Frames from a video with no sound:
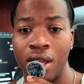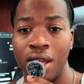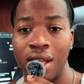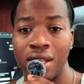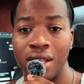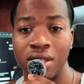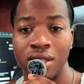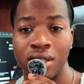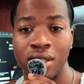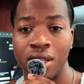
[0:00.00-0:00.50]

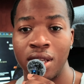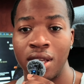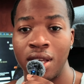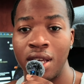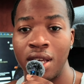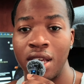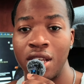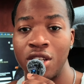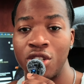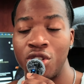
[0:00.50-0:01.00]
It's
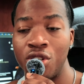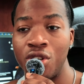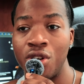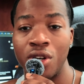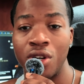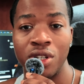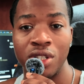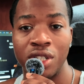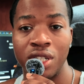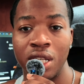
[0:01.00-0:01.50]
it's
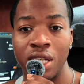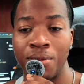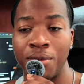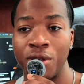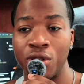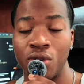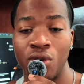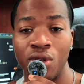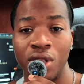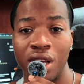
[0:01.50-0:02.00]
dirt cheap.
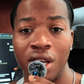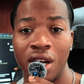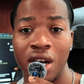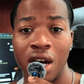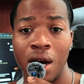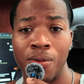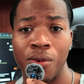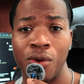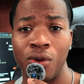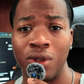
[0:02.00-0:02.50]
It's only a
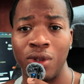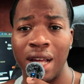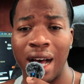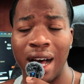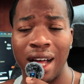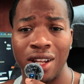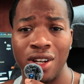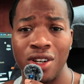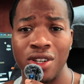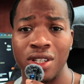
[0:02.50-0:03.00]
couple
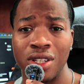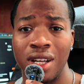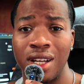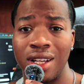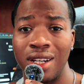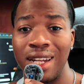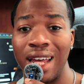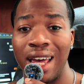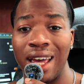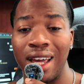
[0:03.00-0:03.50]
dollars
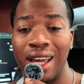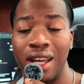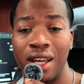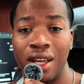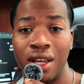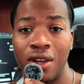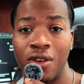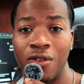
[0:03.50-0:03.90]
a day,